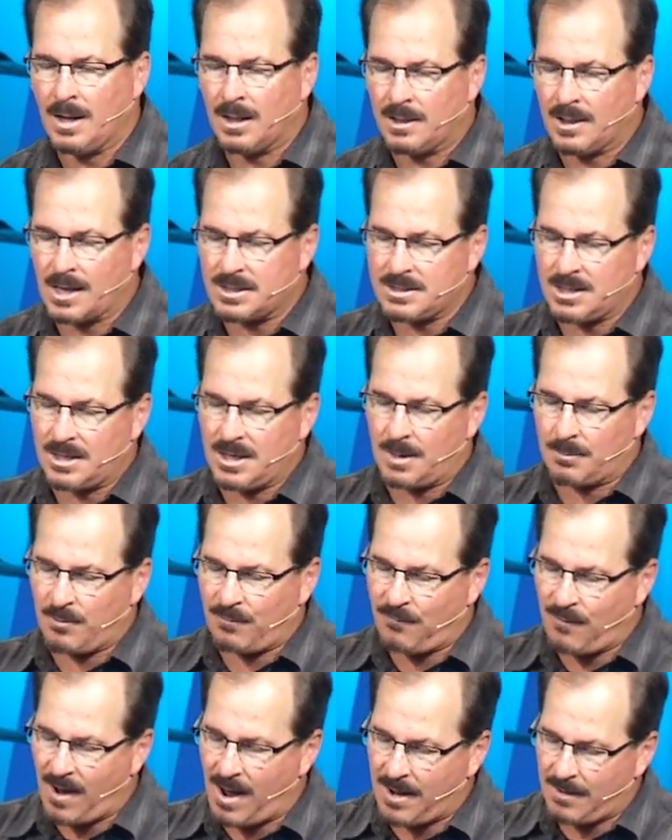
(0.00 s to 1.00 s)
Lesson number
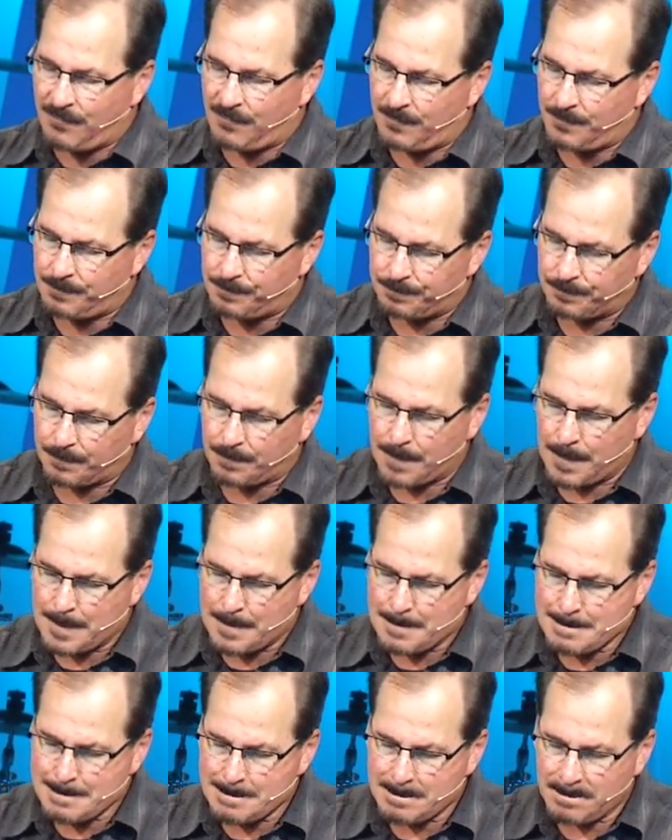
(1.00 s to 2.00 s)
five
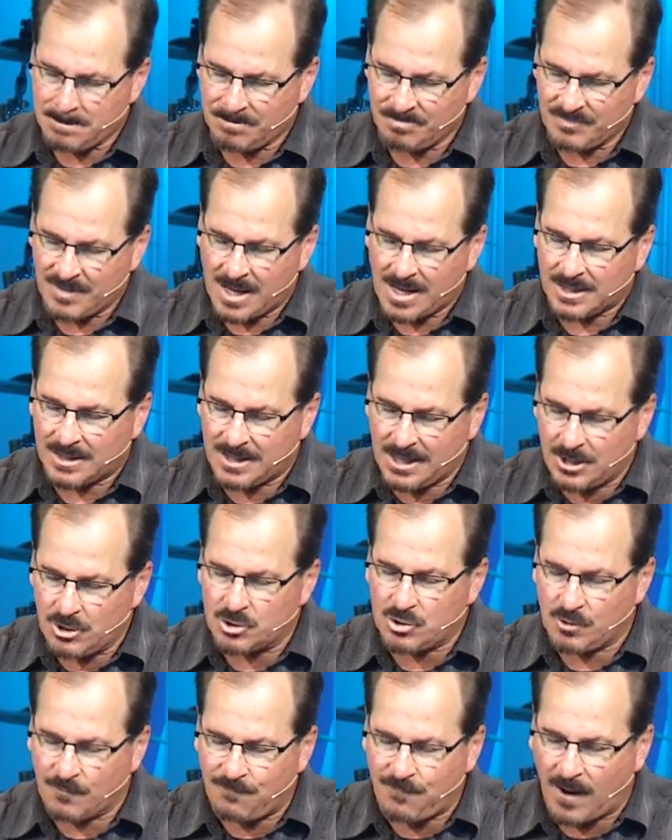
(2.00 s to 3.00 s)

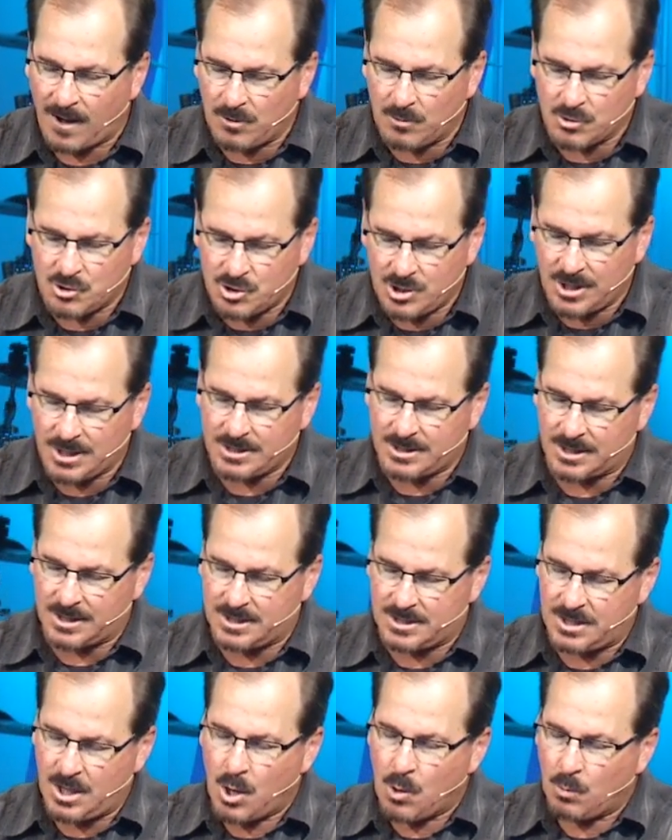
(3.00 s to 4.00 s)
leaders who follow
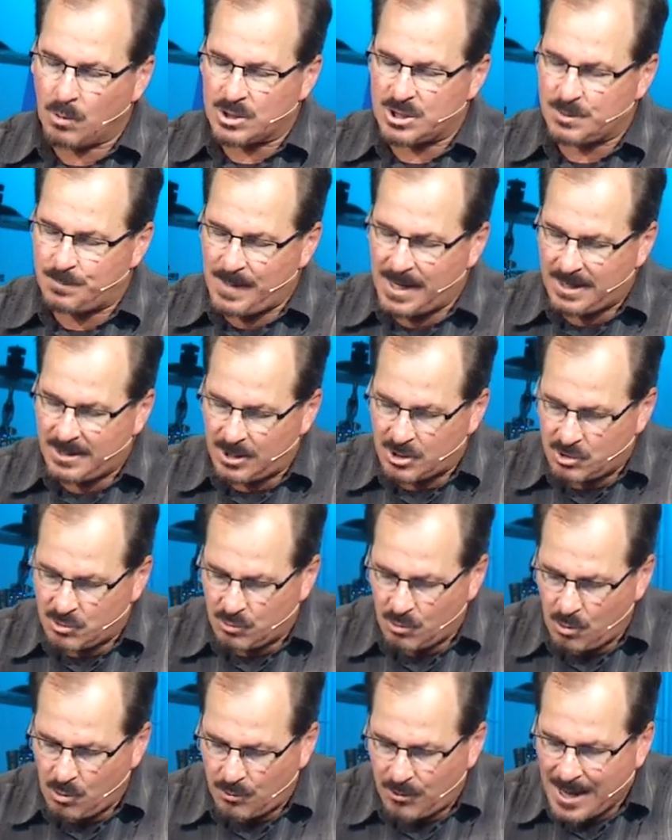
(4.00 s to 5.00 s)
Jesus will speak the
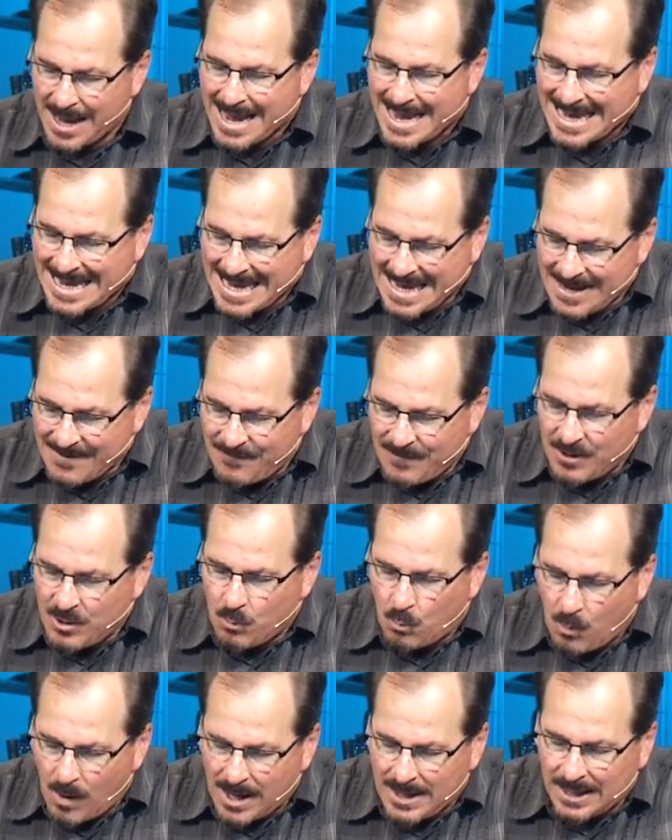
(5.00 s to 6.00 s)
truth
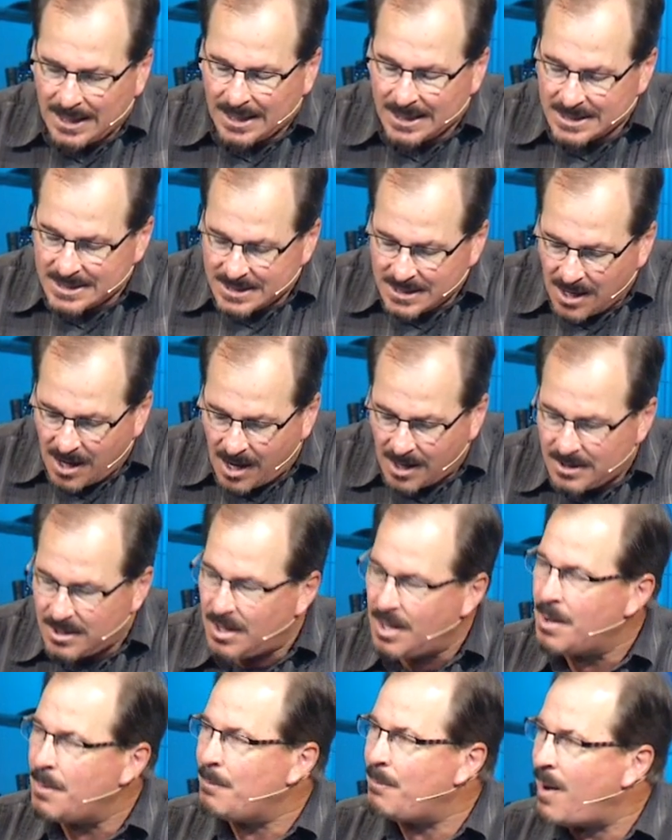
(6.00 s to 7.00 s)
even when it is not
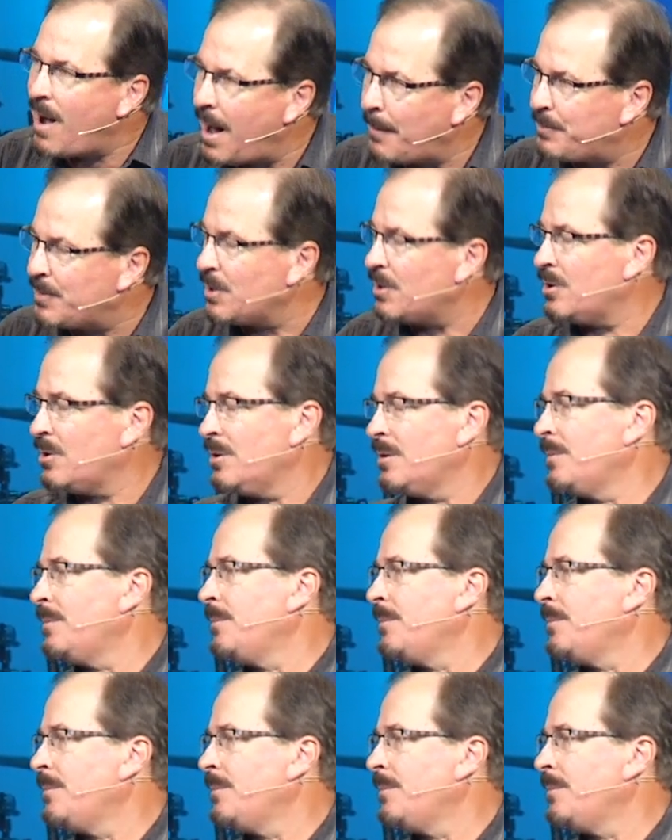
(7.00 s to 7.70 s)
popular